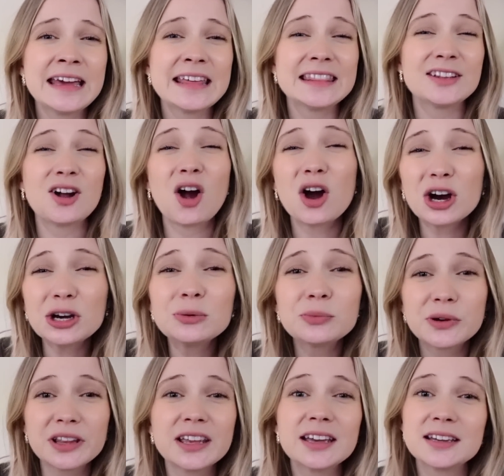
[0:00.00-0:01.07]
that aren't
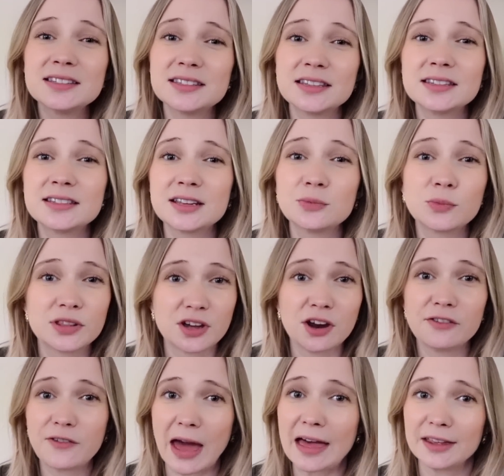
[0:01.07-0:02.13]
really consistent with
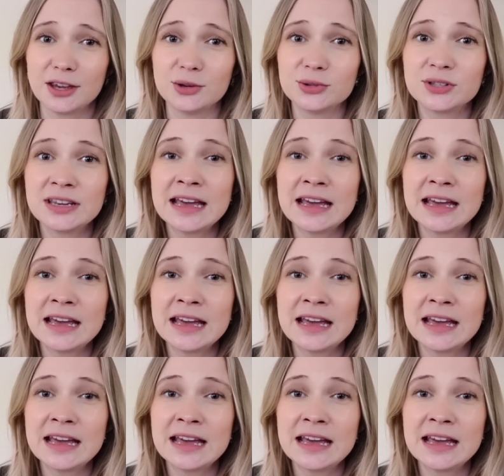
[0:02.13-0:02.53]
our values.